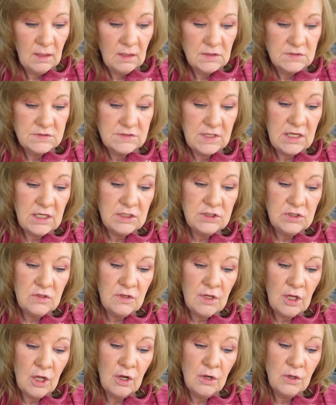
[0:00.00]
Say to
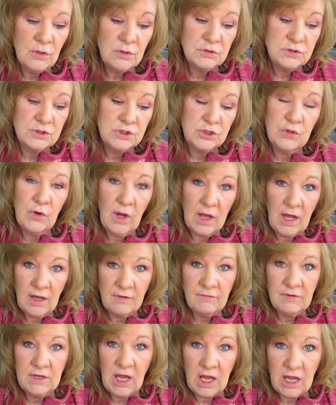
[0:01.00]
those who
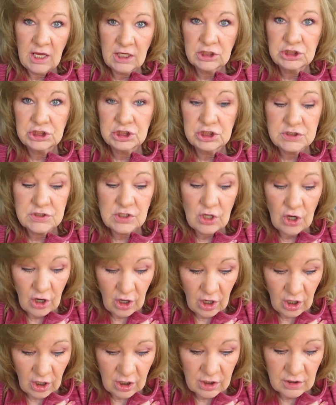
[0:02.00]
have an anxious
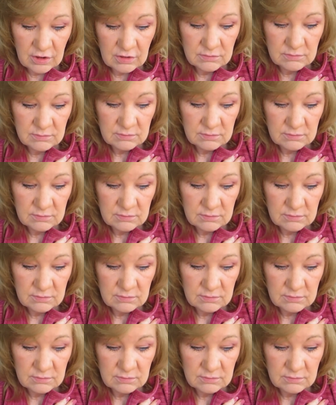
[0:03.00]
heart,